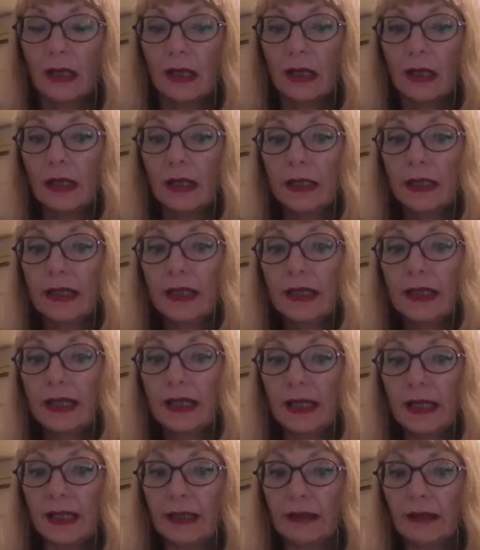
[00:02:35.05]

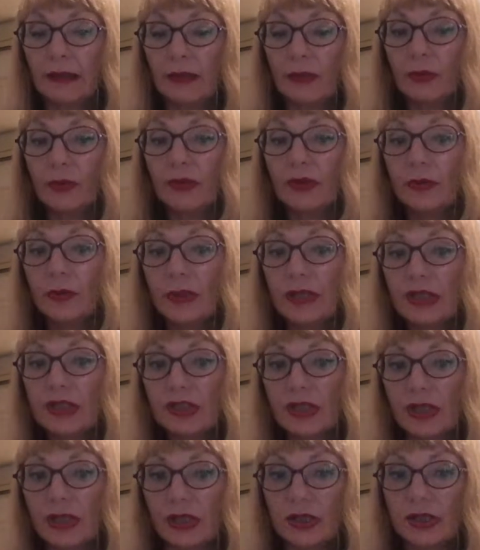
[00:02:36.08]
With the weight
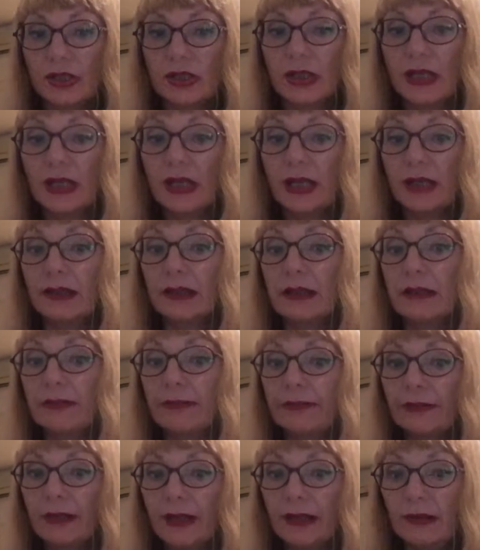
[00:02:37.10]
change, he can
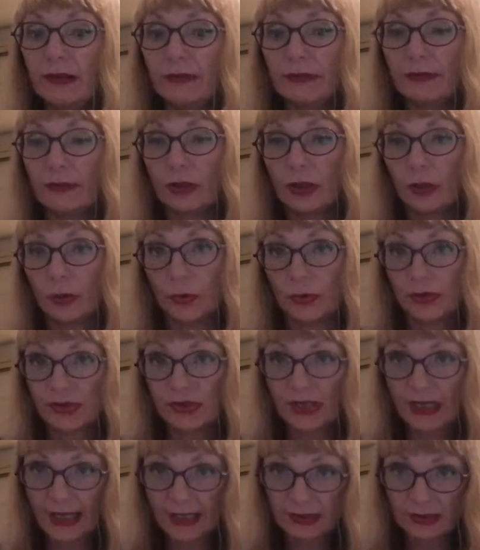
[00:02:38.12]
define the
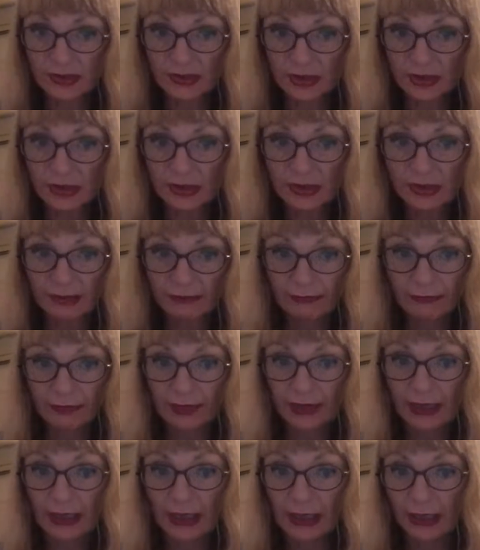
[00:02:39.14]
follower's axis and
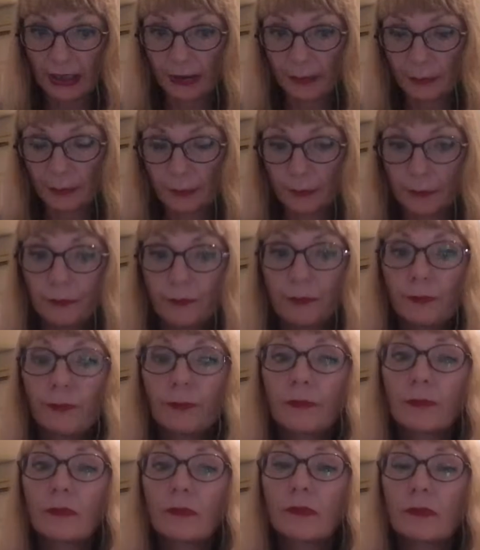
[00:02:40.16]
free leg.
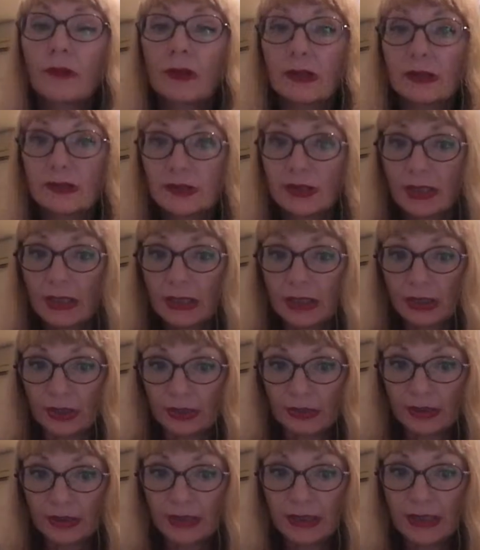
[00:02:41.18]

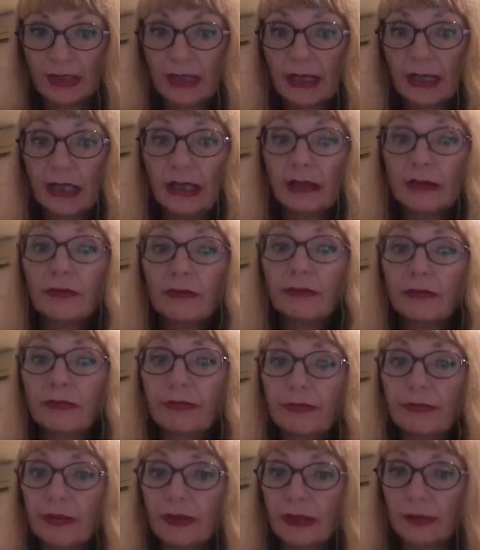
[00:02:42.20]
Second, he can
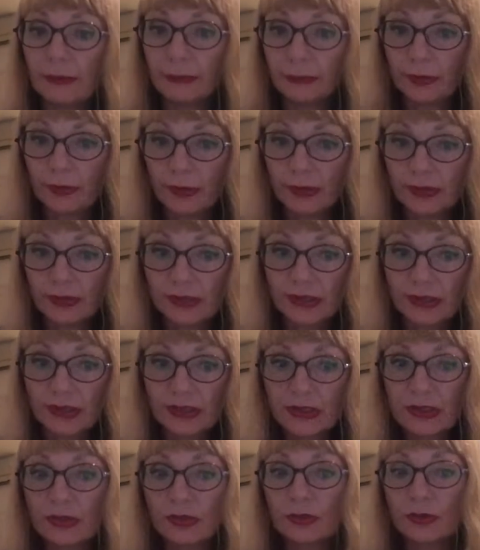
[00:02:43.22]
feel
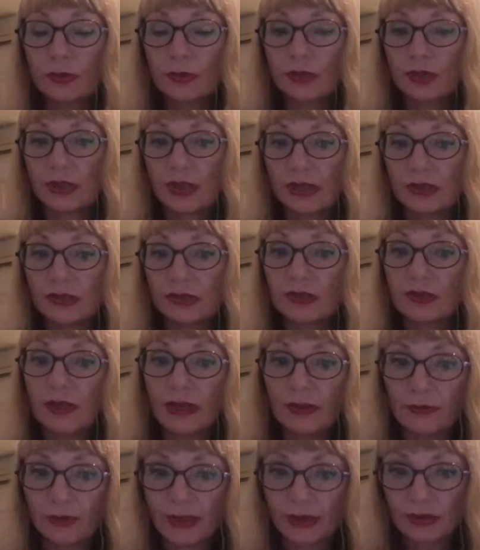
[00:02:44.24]
pauses to change
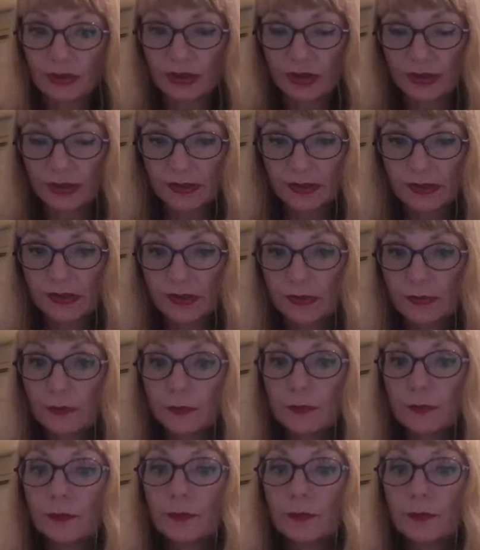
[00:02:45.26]
directions.